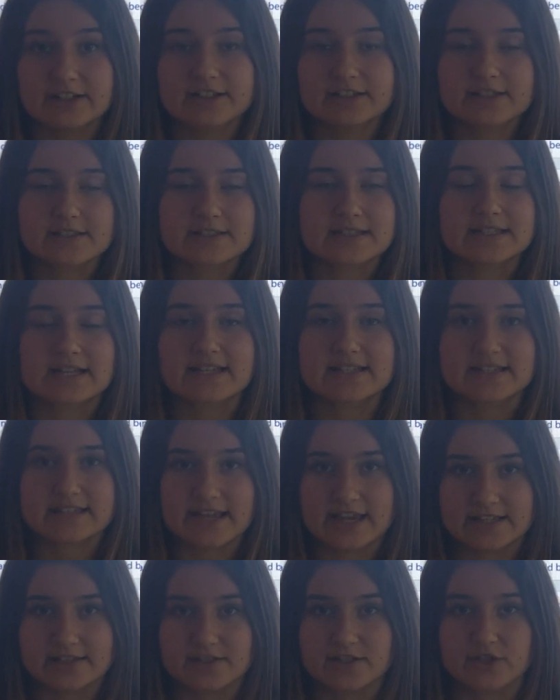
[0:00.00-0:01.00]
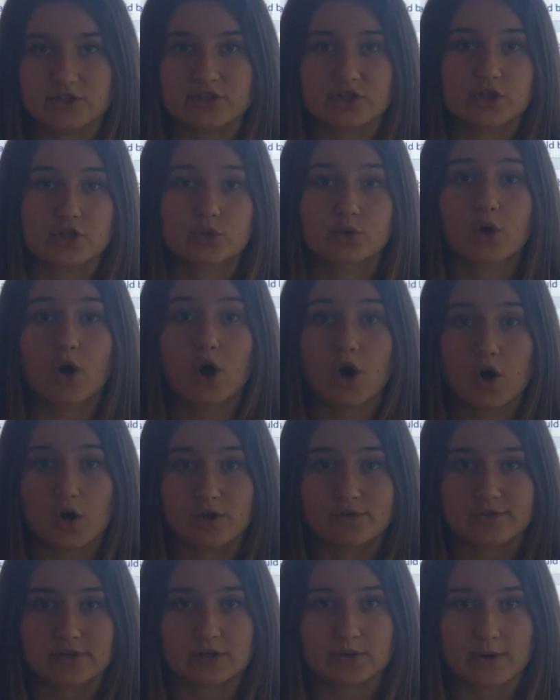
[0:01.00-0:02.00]
and concise answers to all
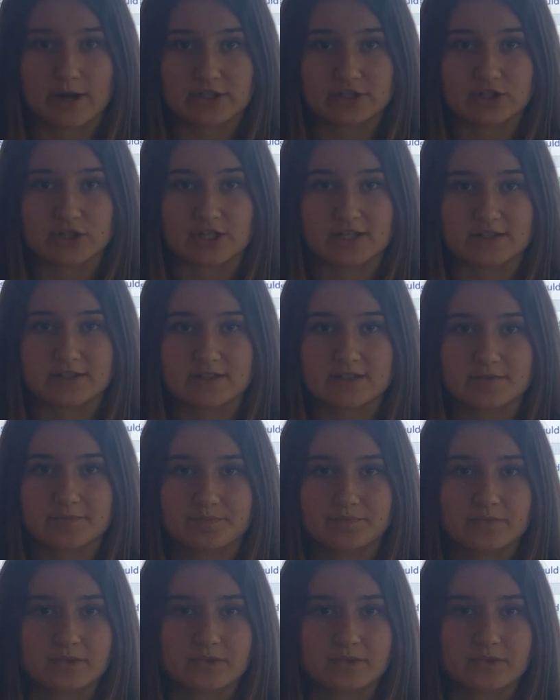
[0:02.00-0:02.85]
of their questions.